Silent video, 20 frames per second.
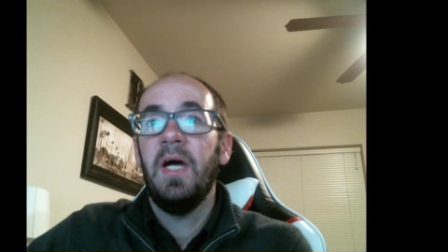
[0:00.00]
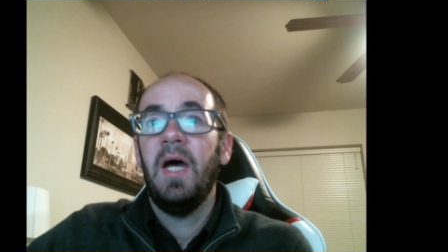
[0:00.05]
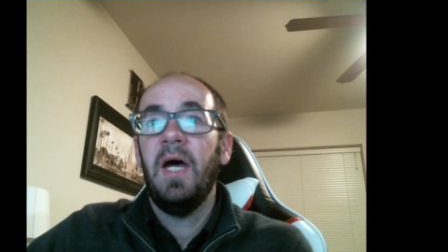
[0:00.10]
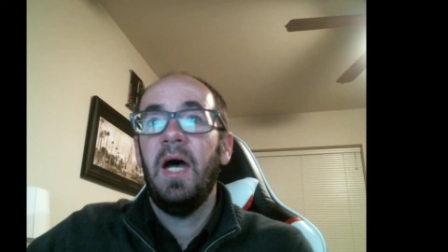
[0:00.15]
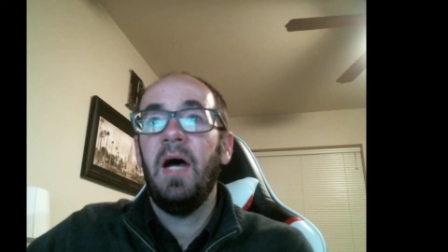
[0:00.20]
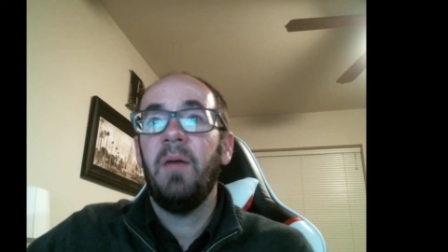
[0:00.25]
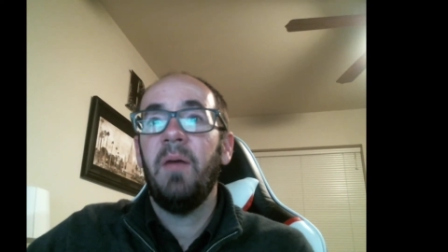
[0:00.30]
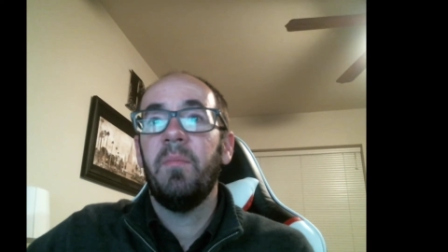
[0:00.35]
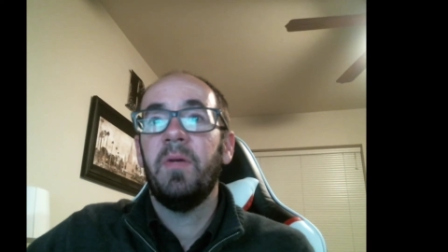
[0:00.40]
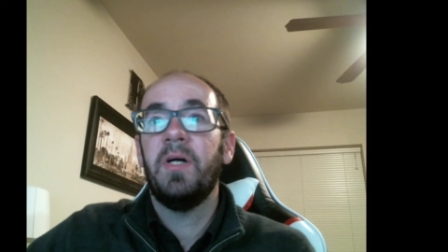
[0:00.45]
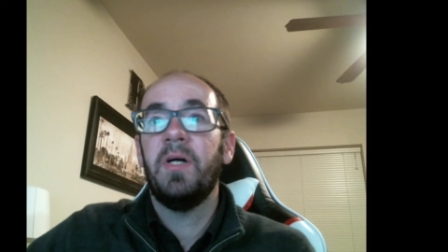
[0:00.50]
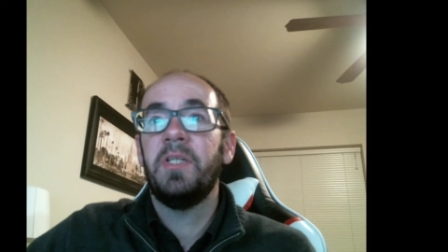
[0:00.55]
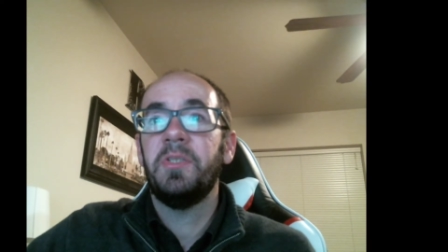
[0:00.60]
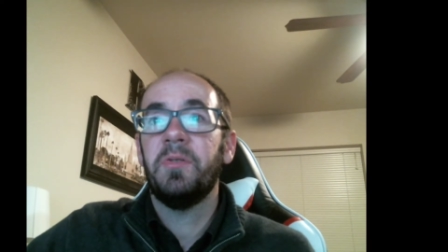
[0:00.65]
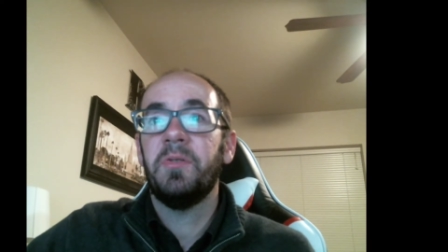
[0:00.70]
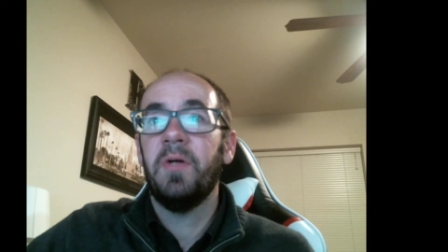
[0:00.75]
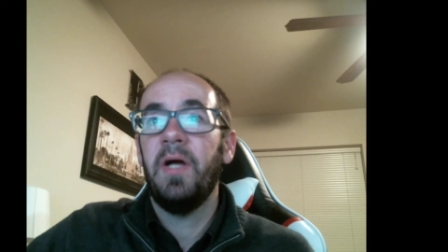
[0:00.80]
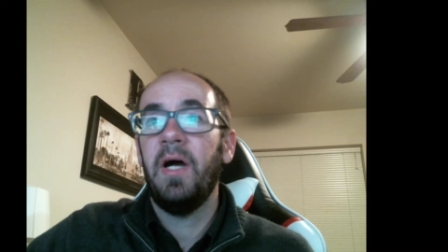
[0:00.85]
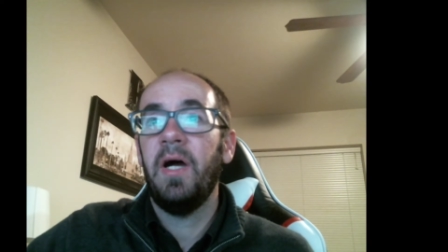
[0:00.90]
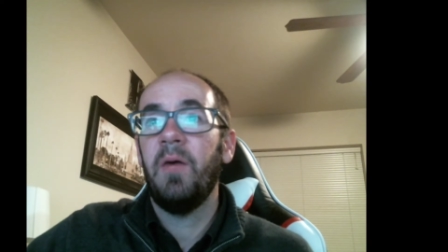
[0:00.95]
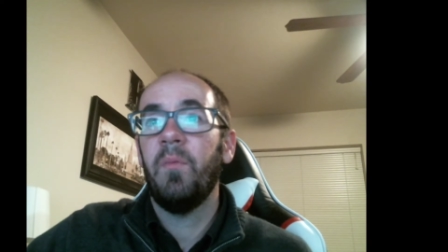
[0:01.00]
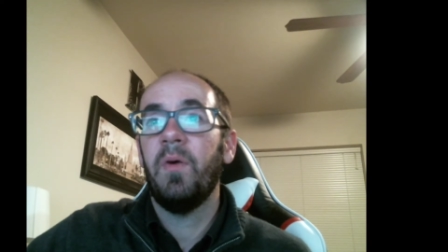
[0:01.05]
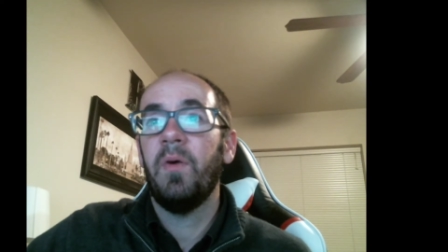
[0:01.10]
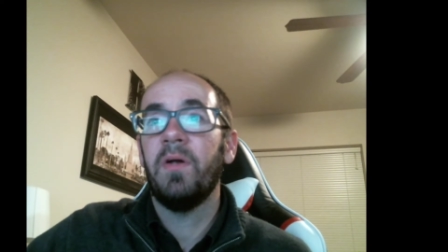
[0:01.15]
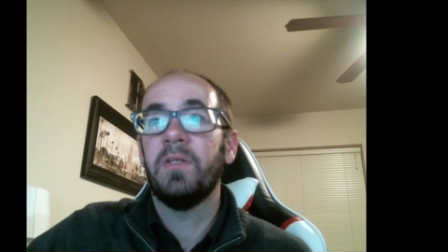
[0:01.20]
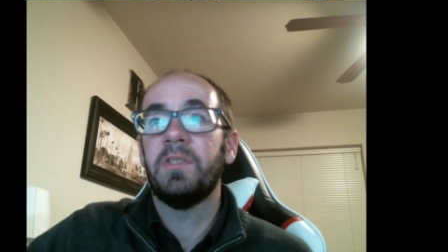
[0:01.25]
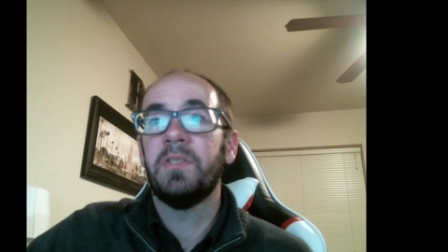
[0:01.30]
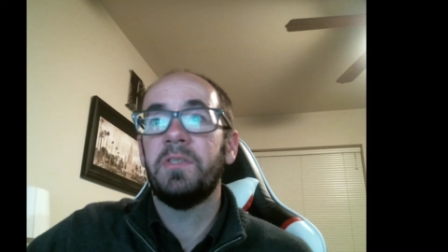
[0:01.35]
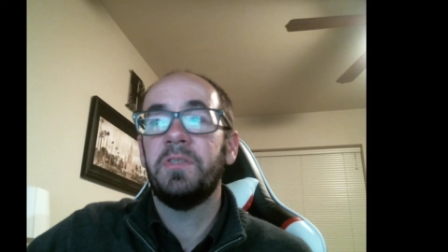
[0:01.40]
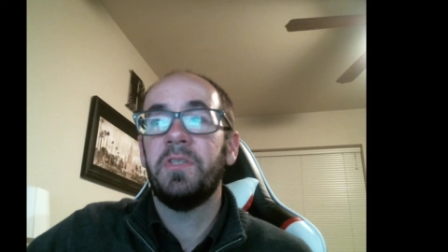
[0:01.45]
how much or how well
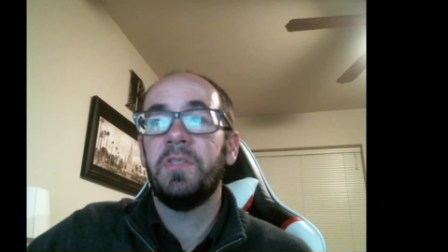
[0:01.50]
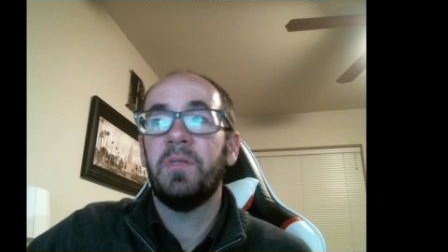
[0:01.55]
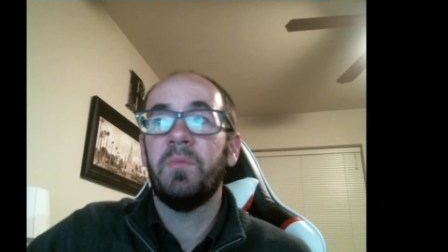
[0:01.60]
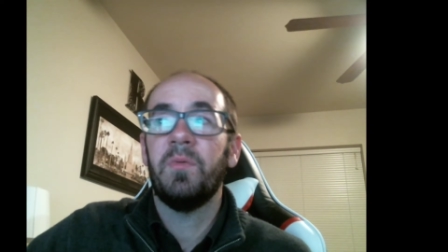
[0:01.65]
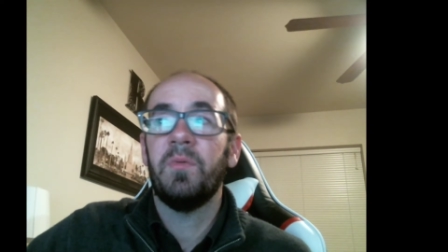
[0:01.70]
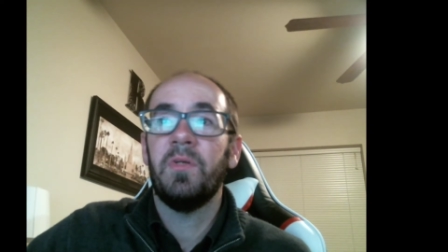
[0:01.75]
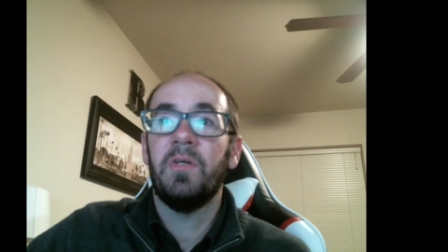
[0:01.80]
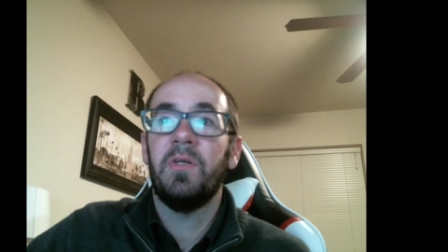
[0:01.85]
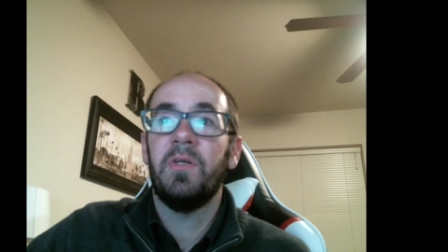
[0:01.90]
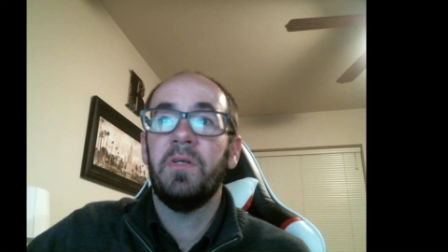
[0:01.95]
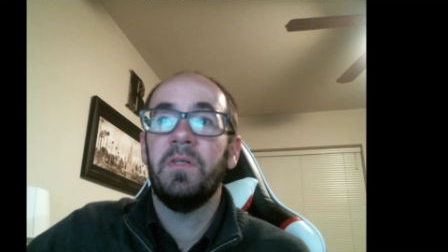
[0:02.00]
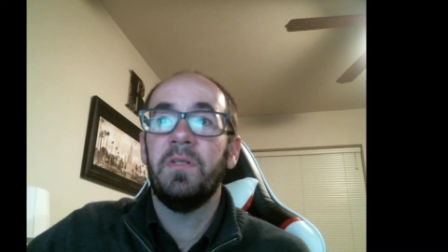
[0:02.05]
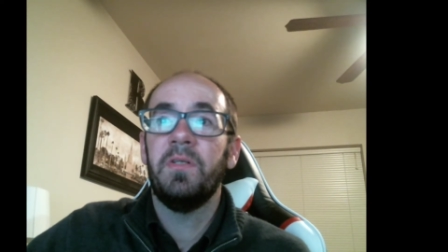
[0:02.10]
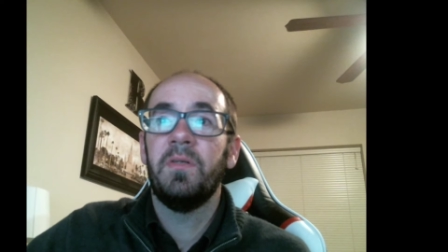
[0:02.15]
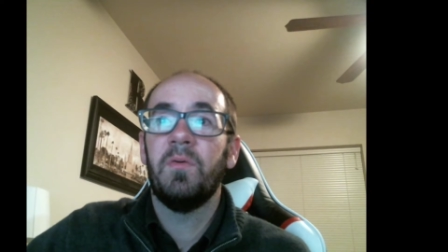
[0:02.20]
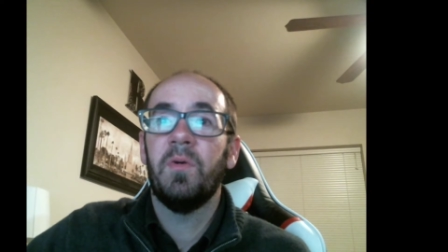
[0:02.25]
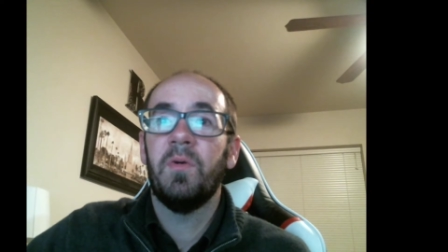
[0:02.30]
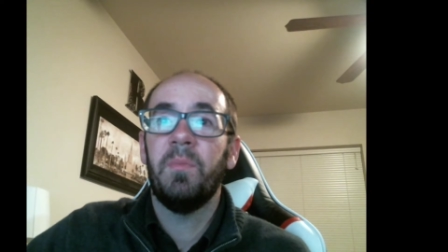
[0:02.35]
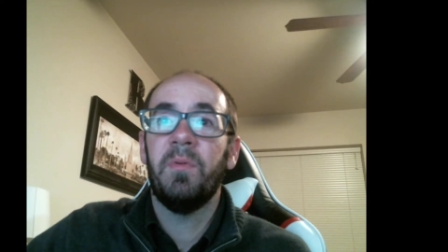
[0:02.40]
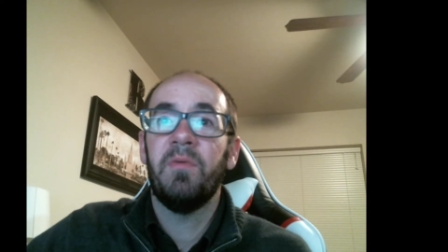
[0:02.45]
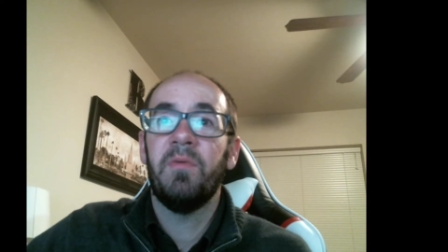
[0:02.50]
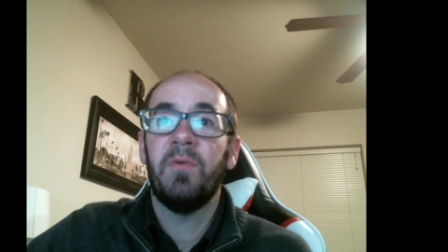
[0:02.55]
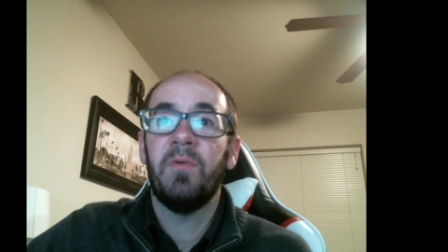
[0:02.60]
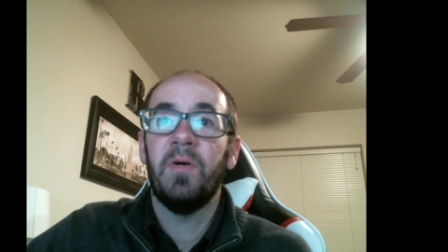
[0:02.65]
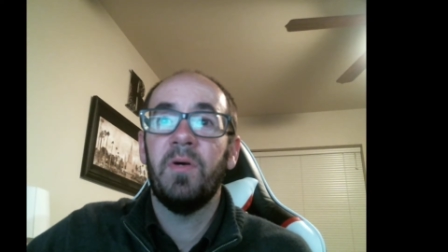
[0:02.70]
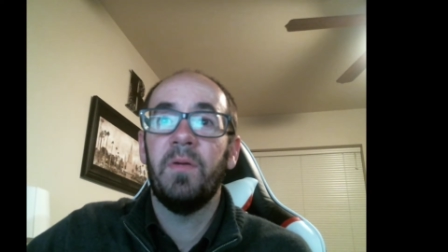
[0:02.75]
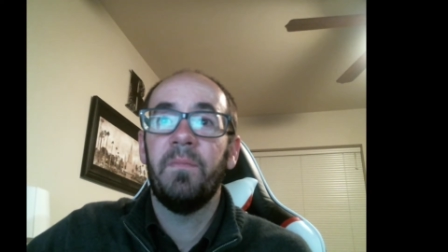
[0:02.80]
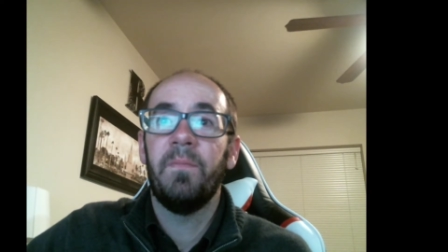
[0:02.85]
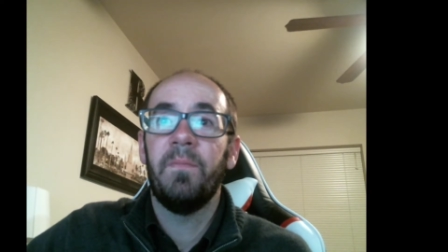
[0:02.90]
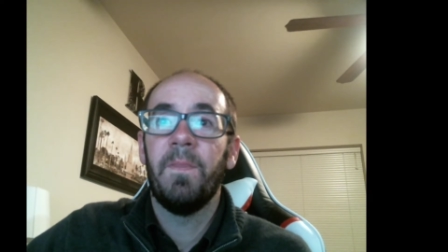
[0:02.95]
the student will learn or
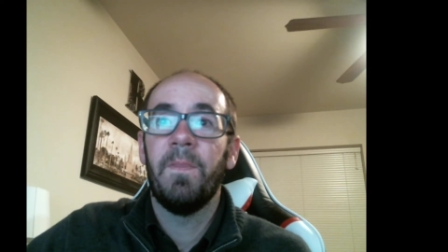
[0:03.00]
perform.